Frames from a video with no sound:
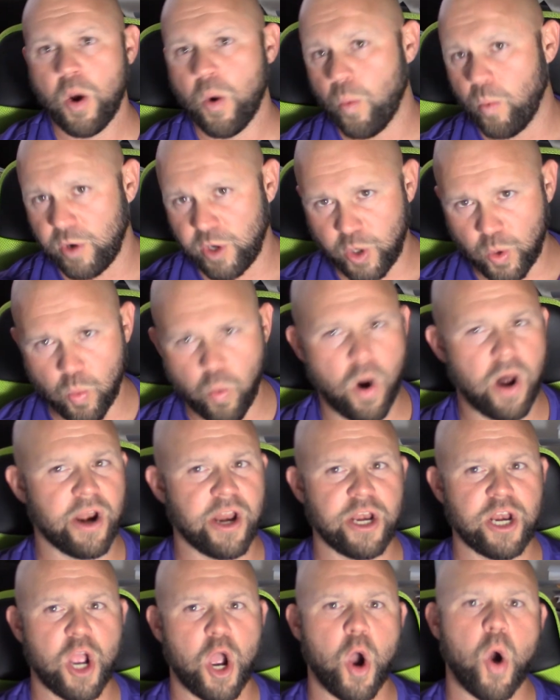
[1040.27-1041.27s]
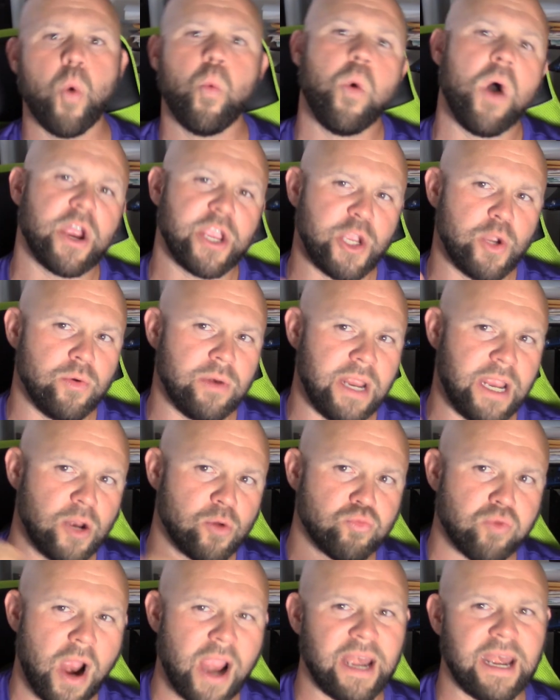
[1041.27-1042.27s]
When you want to know what you
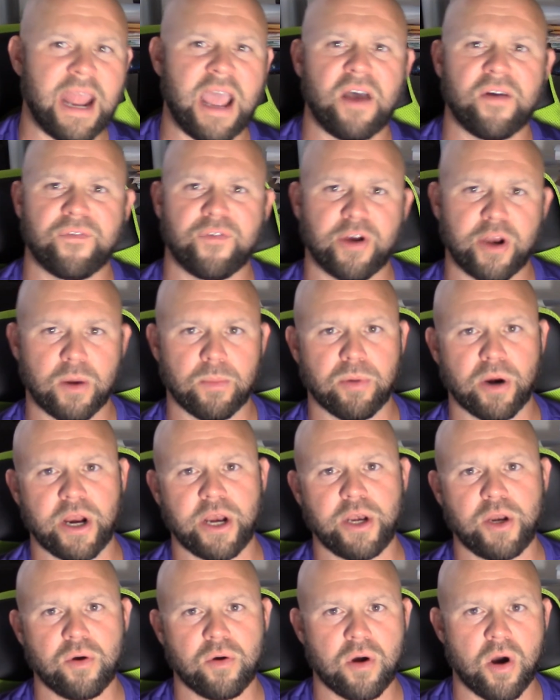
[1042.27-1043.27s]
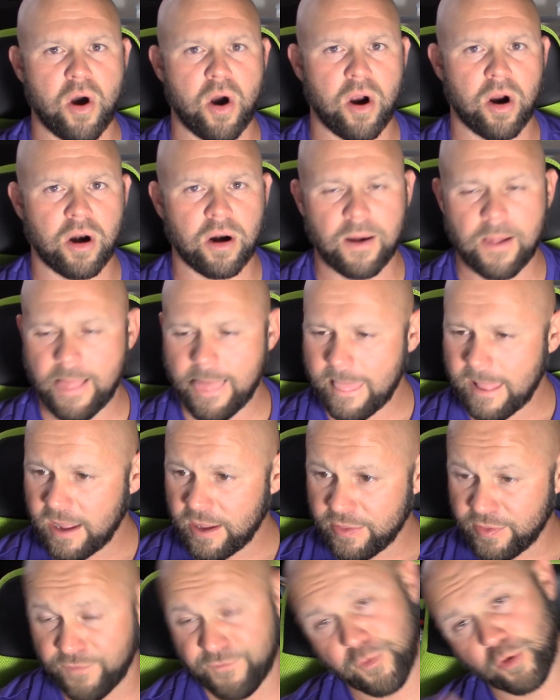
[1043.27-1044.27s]
need right now for your brand new car,
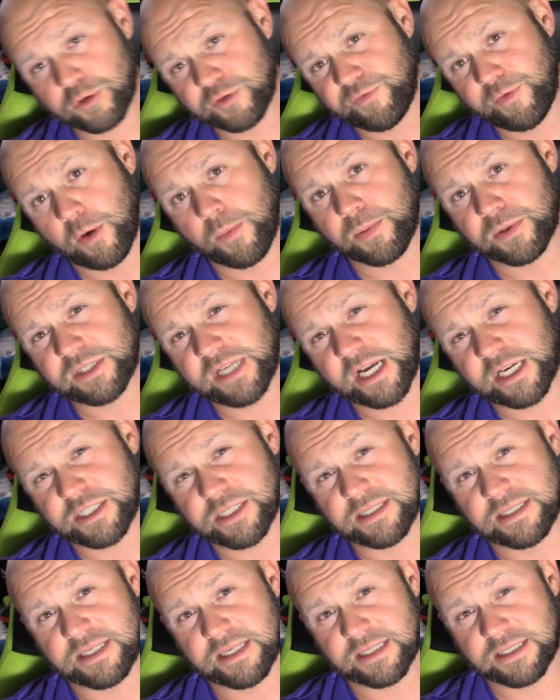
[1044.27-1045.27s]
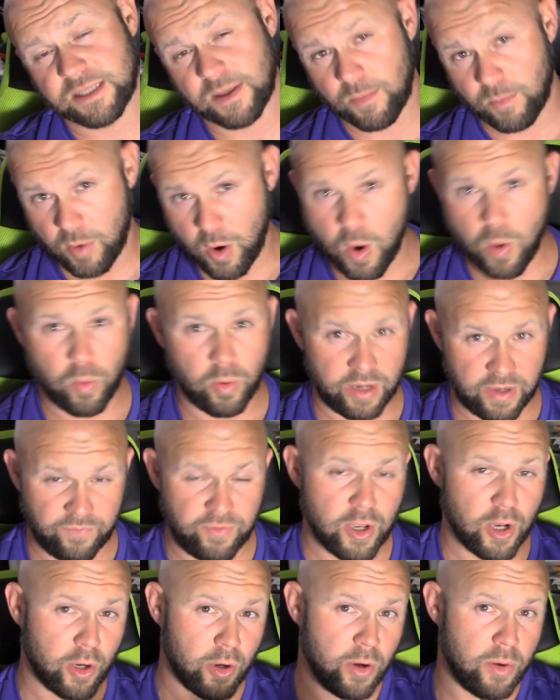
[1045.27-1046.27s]
the Force Field Protection System will give
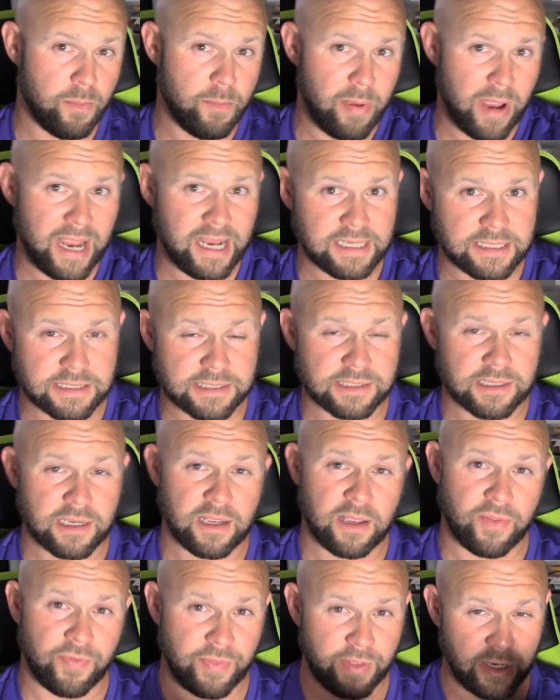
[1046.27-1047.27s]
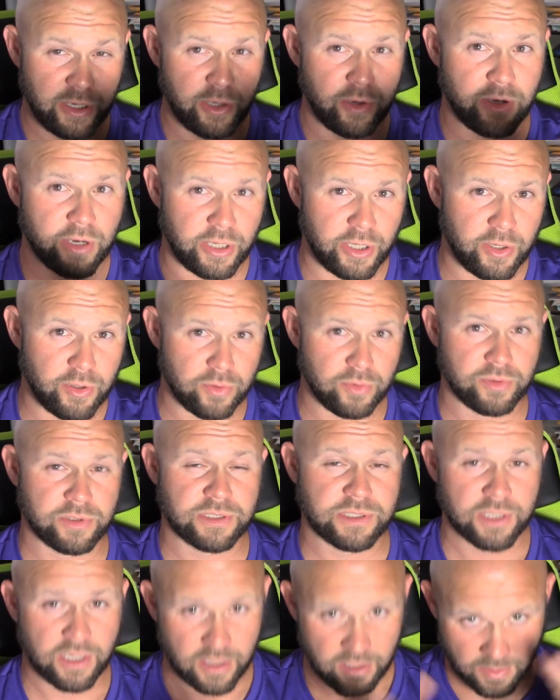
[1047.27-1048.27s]
you a good base. Then you can
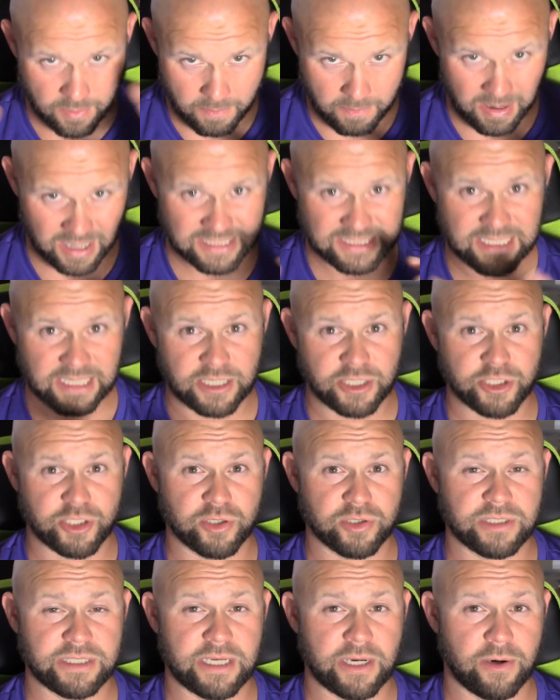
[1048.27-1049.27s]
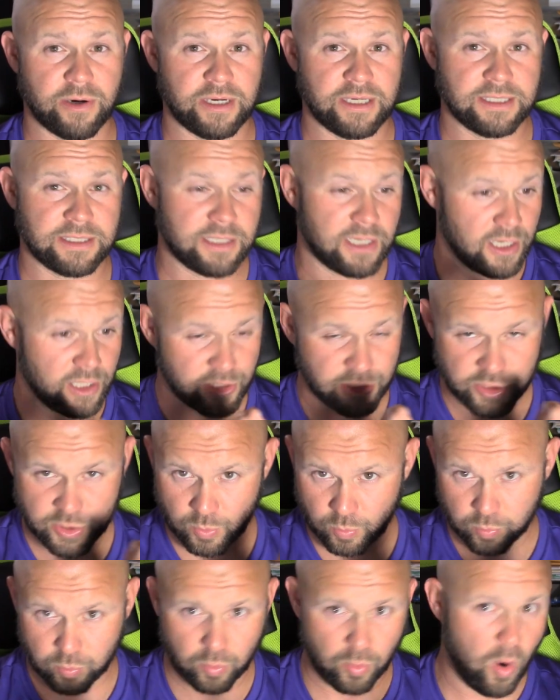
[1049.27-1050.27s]
use my Signature Series to
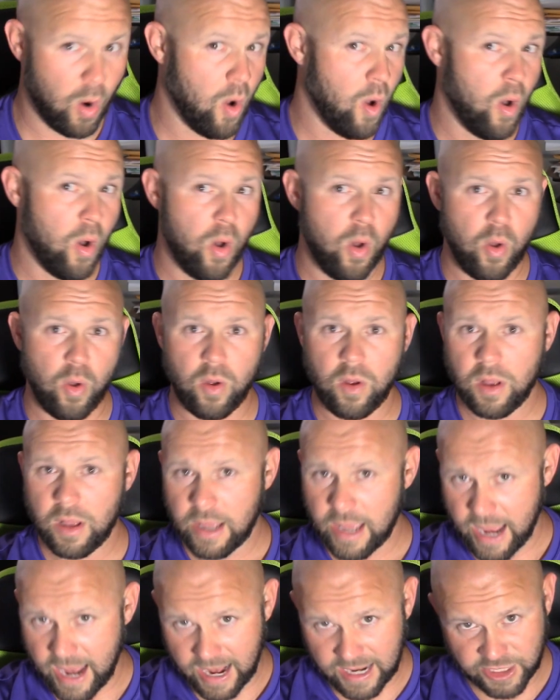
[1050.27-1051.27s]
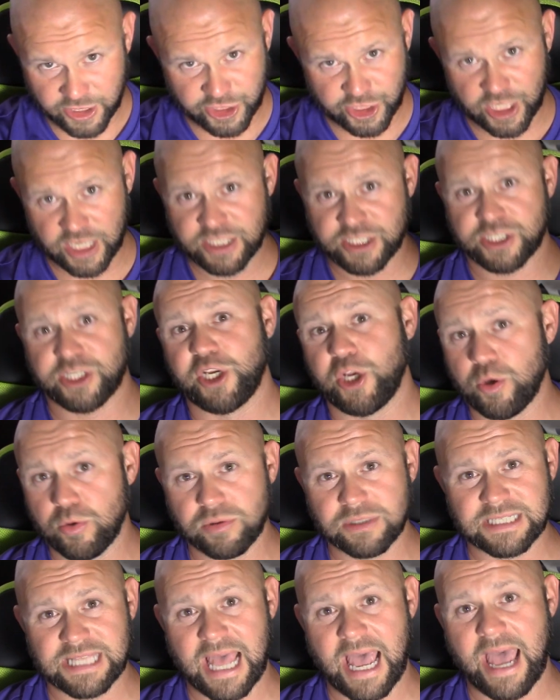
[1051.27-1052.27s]
roll and just
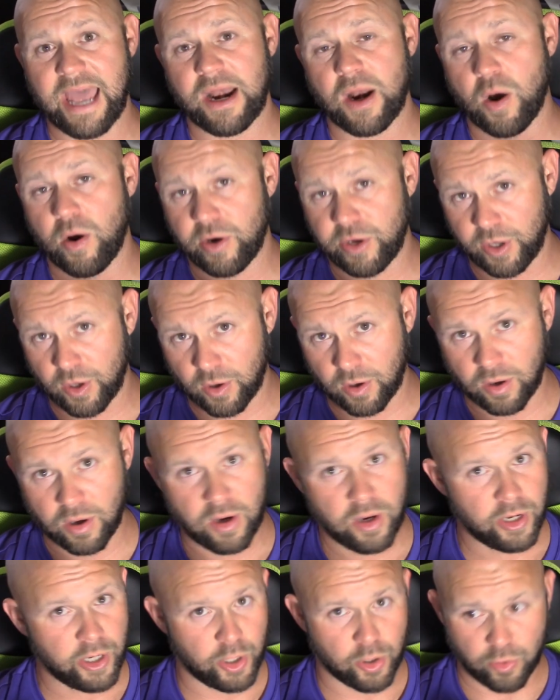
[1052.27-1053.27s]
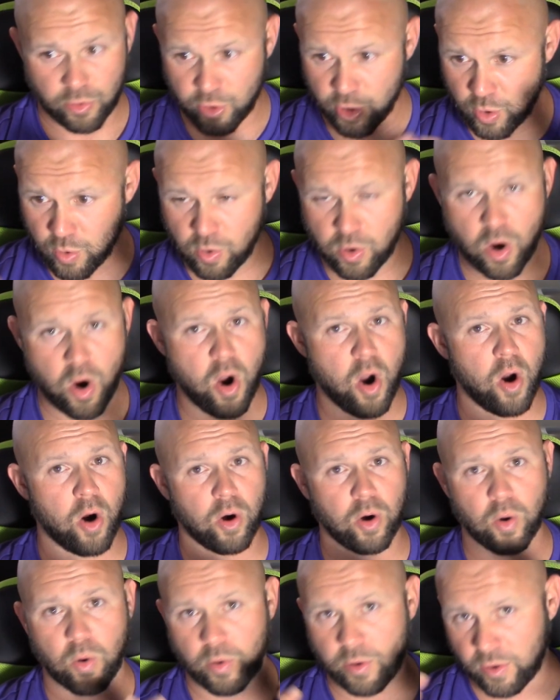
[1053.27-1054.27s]
use that on your new
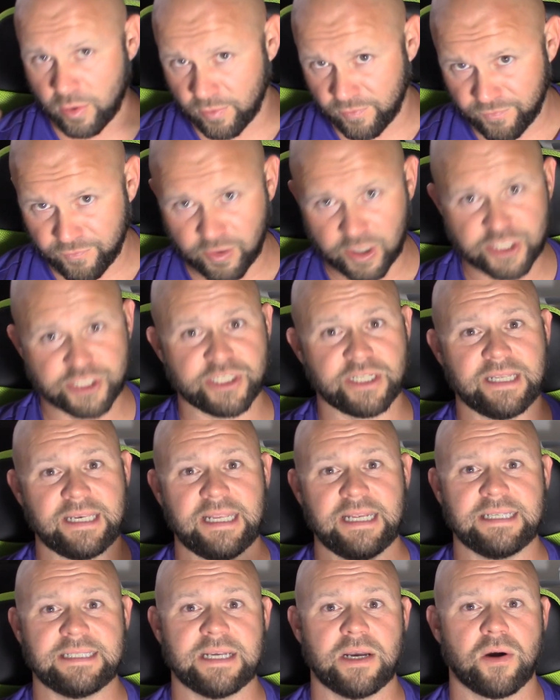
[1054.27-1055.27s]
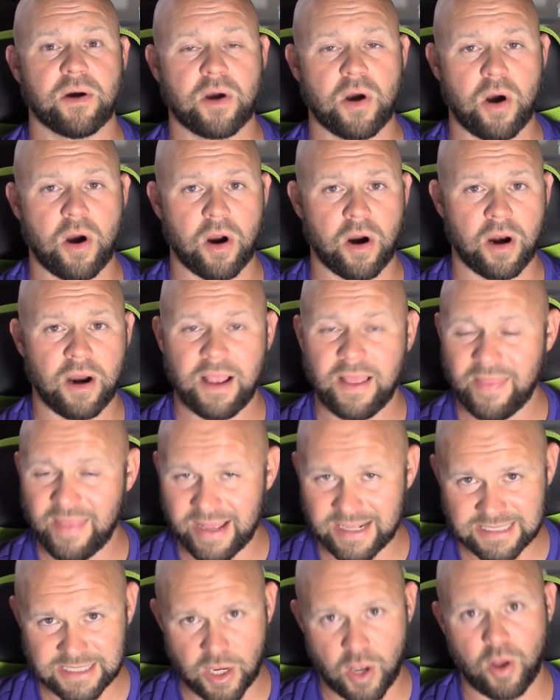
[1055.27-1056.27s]
car or your freshly detailed car.
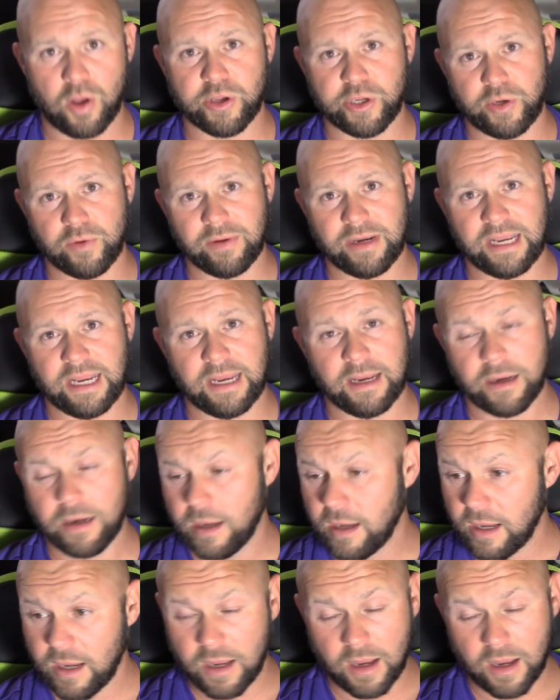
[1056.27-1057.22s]
That's all you need.